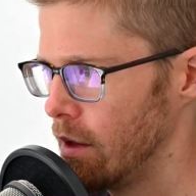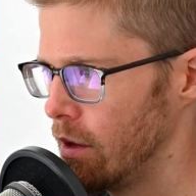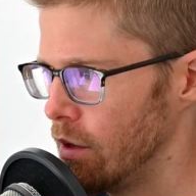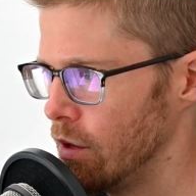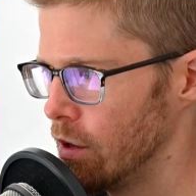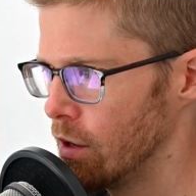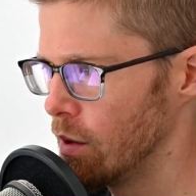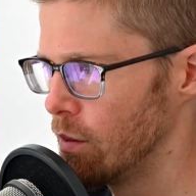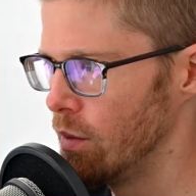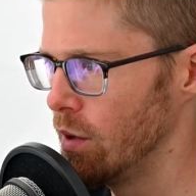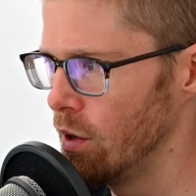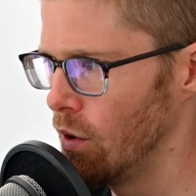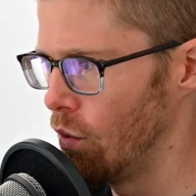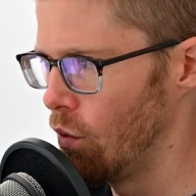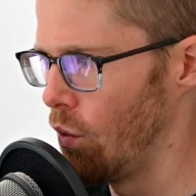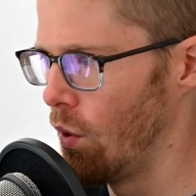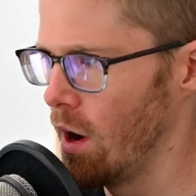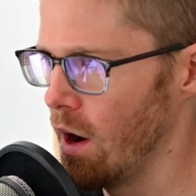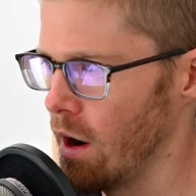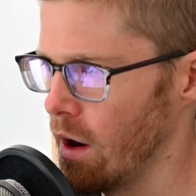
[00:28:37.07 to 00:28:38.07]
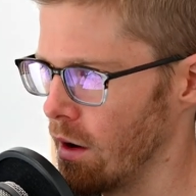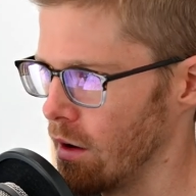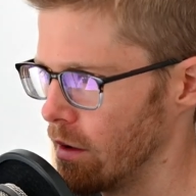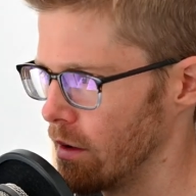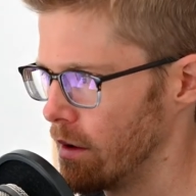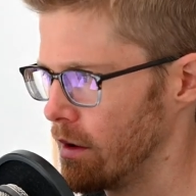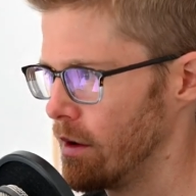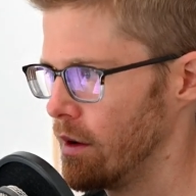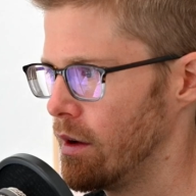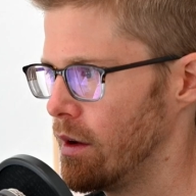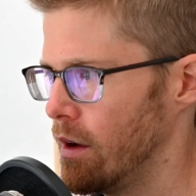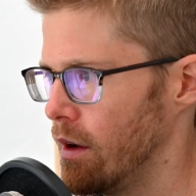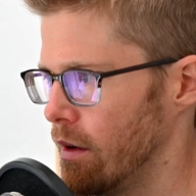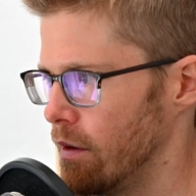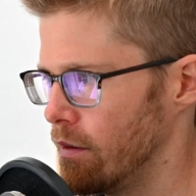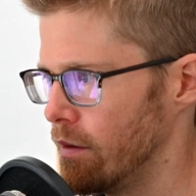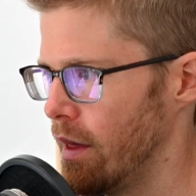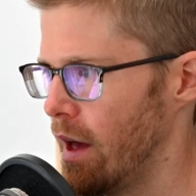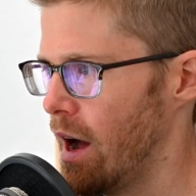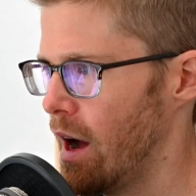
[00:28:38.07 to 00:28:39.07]
You can be aware
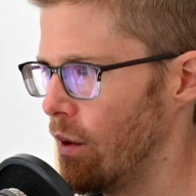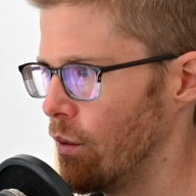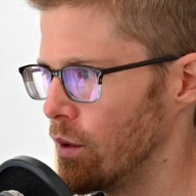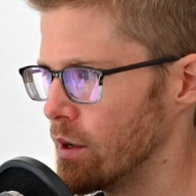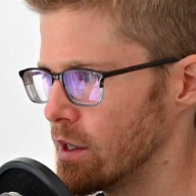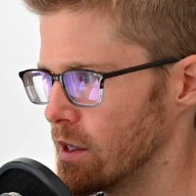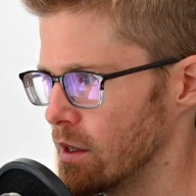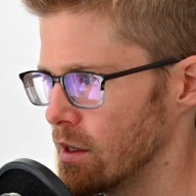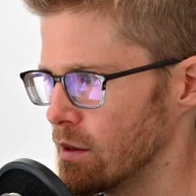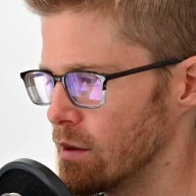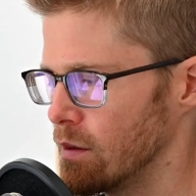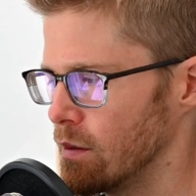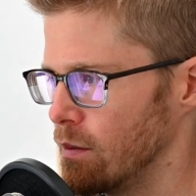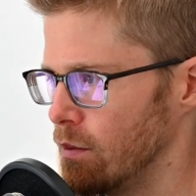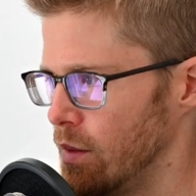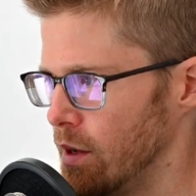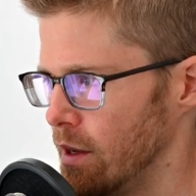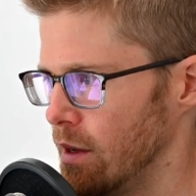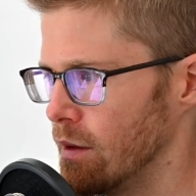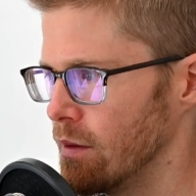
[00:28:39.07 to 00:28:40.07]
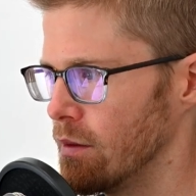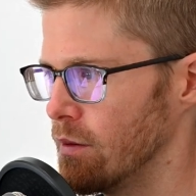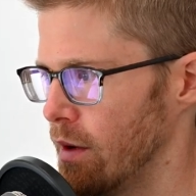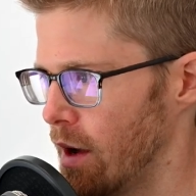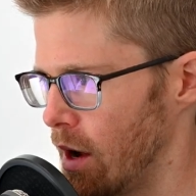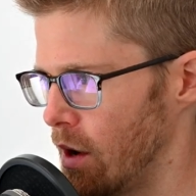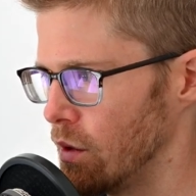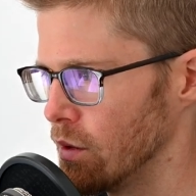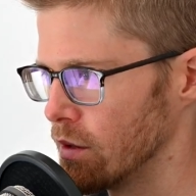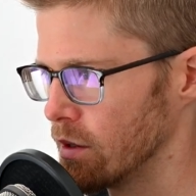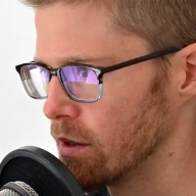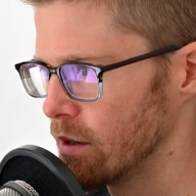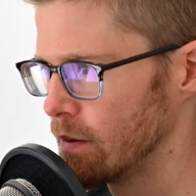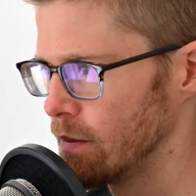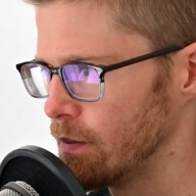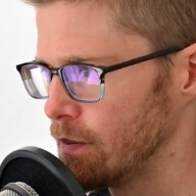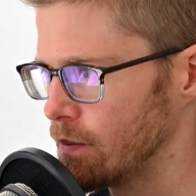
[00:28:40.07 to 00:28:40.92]
of that which is being felt.